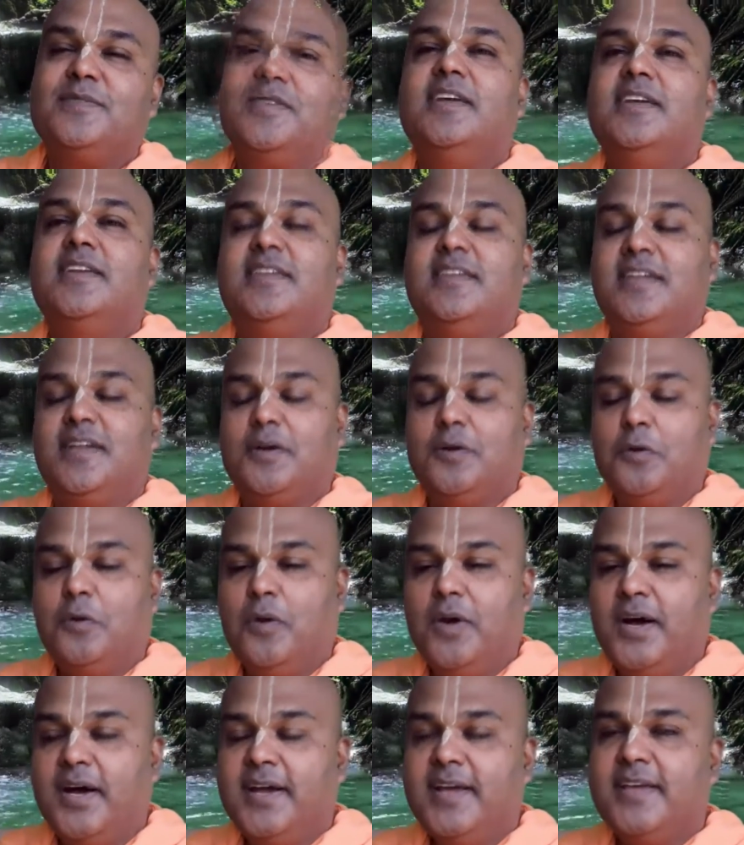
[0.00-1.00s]
It
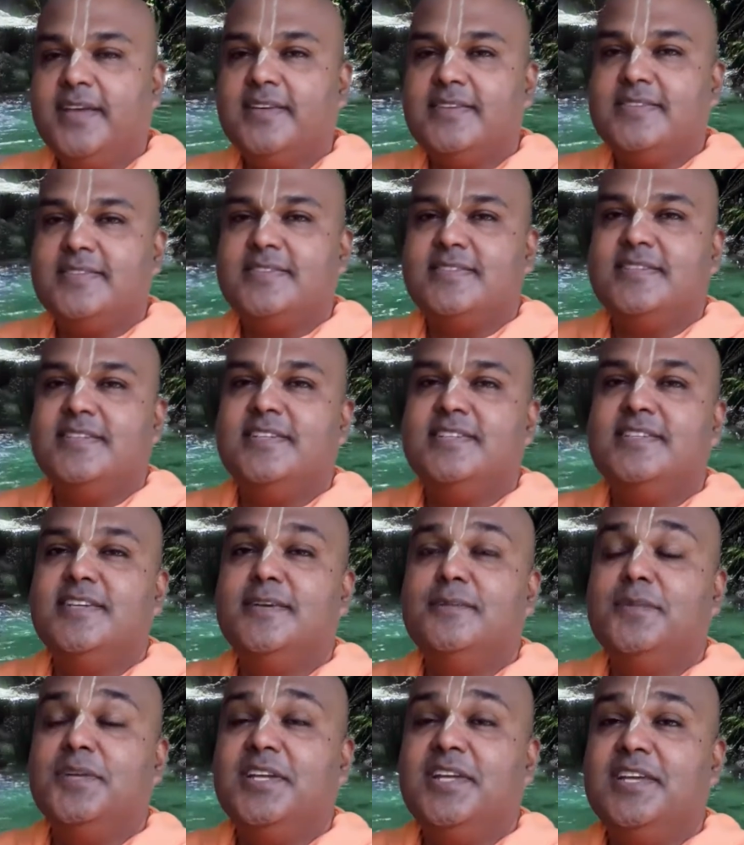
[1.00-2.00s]
requires
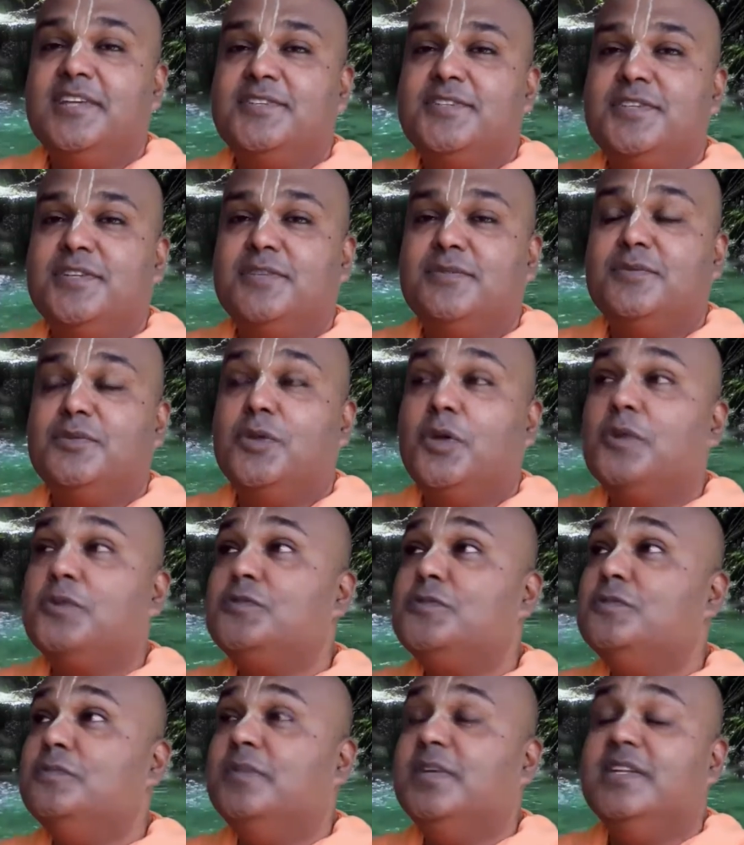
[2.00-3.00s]
determination
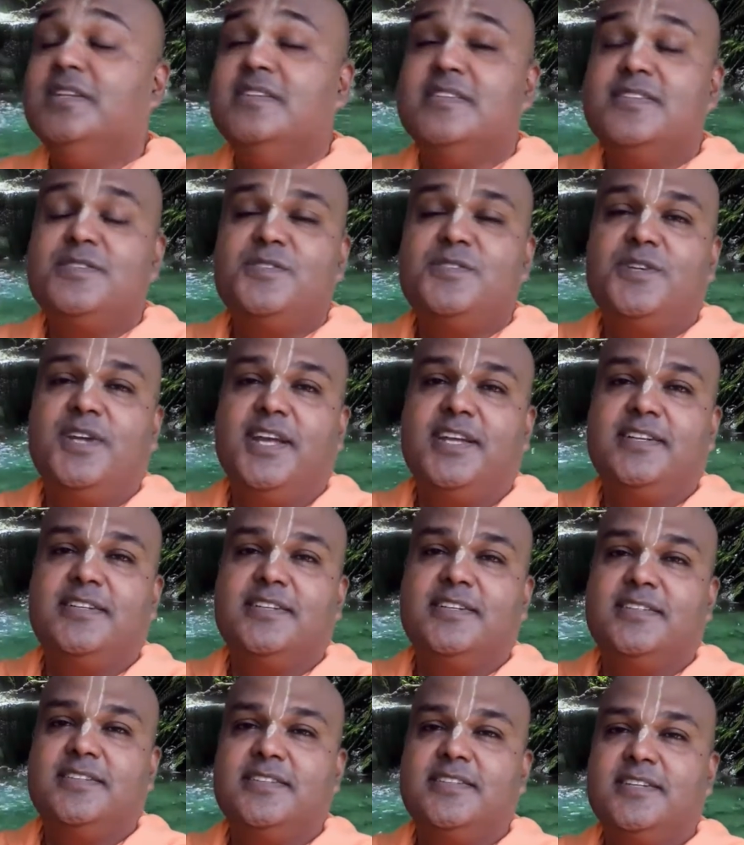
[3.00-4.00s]
not to be distracted.